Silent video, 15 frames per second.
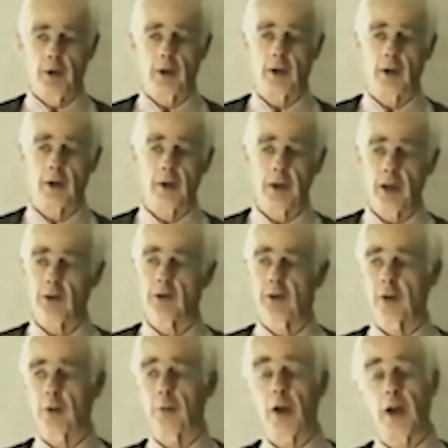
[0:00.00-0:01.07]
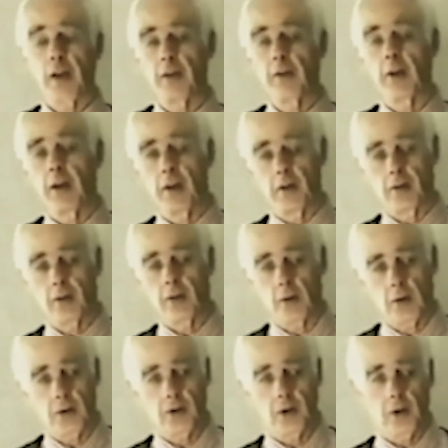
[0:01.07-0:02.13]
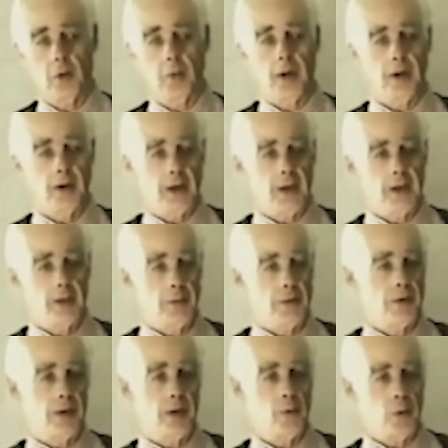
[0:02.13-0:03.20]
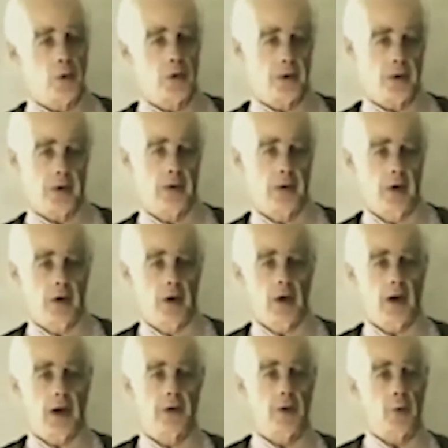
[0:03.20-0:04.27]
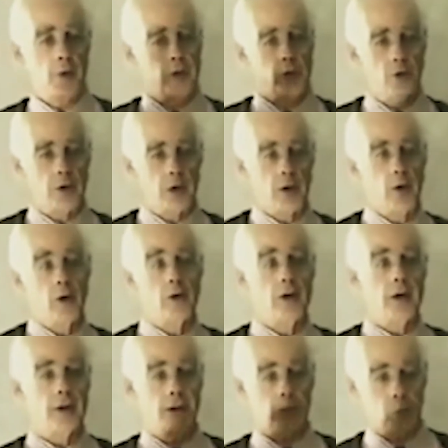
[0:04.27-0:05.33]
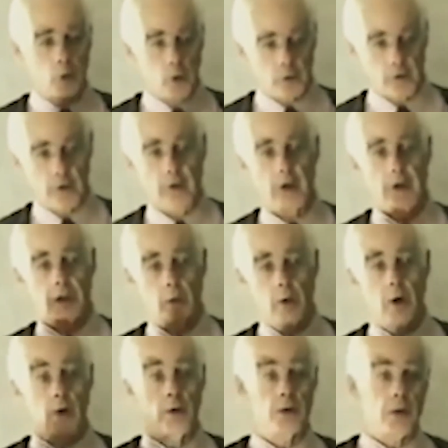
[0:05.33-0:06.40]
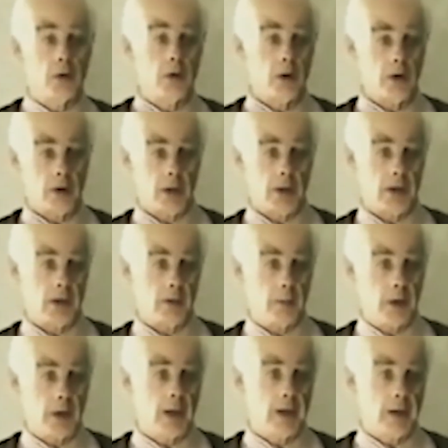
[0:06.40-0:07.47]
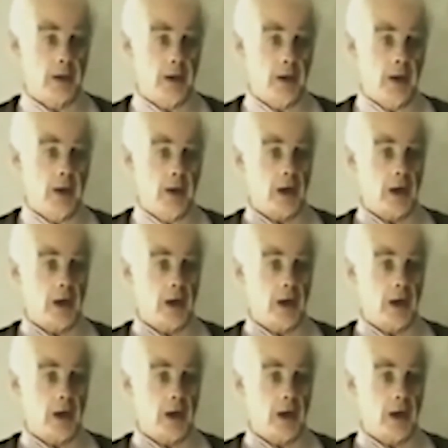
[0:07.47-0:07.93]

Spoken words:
But the thing is that blood is also about 90% water. And so when you drink chlorinated water, then you are also chlorinating the blood.